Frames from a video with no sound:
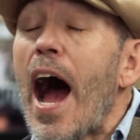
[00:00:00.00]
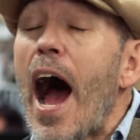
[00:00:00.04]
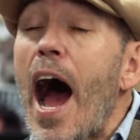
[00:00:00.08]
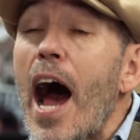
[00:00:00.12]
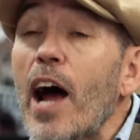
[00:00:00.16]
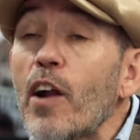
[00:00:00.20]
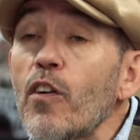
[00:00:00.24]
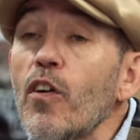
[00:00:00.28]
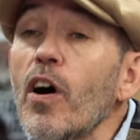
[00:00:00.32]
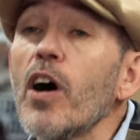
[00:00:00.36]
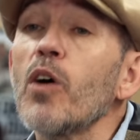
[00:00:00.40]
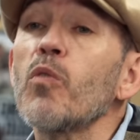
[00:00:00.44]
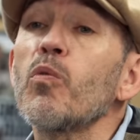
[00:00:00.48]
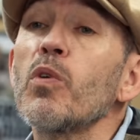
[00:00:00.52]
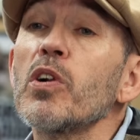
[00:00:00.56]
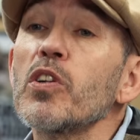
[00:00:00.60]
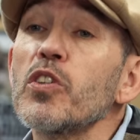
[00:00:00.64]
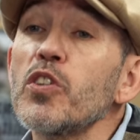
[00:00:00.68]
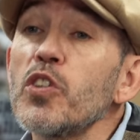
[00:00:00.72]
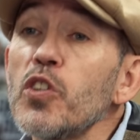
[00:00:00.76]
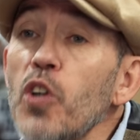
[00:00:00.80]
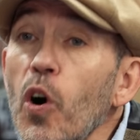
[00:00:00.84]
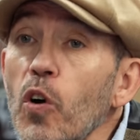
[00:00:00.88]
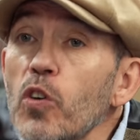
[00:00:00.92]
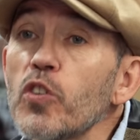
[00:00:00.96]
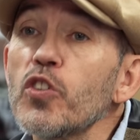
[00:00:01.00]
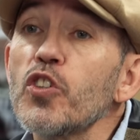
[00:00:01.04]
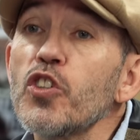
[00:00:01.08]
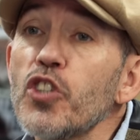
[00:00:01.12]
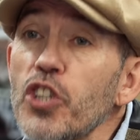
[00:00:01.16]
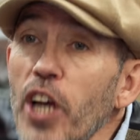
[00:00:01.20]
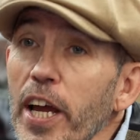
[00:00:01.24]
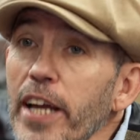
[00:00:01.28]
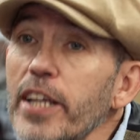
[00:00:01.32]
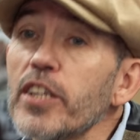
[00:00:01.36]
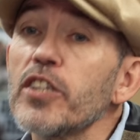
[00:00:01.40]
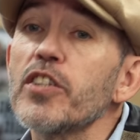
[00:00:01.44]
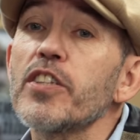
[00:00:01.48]
Arai will not
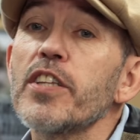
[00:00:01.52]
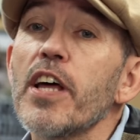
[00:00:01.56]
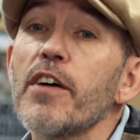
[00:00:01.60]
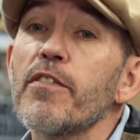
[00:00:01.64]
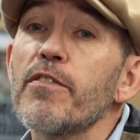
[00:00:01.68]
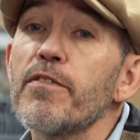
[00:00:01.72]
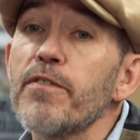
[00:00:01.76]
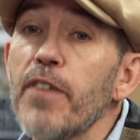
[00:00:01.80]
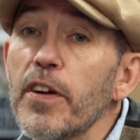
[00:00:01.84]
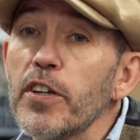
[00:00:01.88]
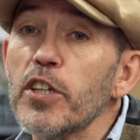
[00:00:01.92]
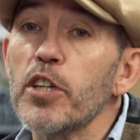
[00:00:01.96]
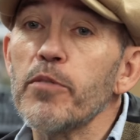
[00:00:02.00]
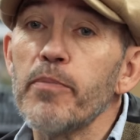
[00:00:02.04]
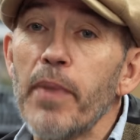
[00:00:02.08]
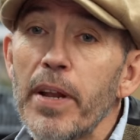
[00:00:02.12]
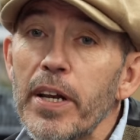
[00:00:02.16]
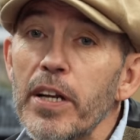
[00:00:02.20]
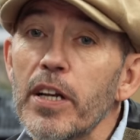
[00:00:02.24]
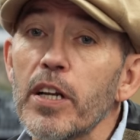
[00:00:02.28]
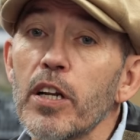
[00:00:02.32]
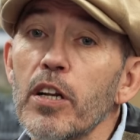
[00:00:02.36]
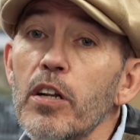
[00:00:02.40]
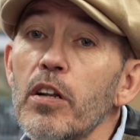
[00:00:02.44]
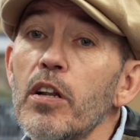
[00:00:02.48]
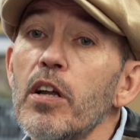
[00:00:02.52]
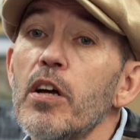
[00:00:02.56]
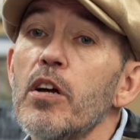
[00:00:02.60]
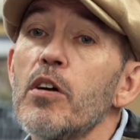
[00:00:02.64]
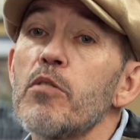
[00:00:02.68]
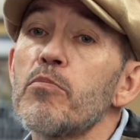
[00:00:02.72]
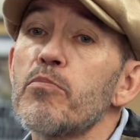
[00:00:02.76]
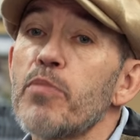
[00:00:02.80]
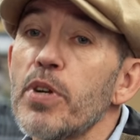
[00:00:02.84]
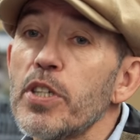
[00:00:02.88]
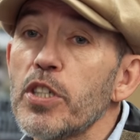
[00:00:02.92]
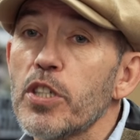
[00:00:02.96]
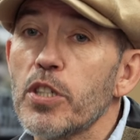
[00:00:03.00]
change their fundamental
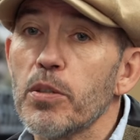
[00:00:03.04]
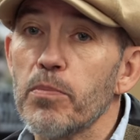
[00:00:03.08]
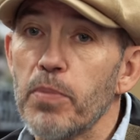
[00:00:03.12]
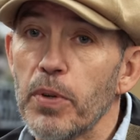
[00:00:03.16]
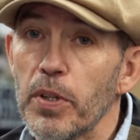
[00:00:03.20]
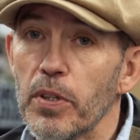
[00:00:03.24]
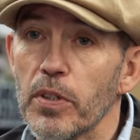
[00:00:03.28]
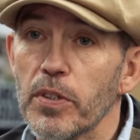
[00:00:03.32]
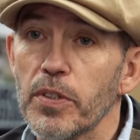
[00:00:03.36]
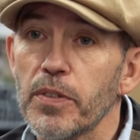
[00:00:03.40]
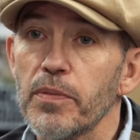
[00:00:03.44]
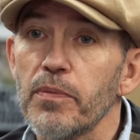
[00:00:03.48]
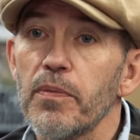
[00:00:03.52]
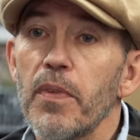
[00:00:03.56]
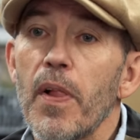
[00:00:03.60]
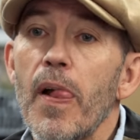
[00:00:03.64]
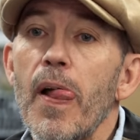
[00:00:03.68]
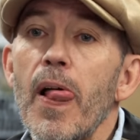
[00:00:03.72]
principles.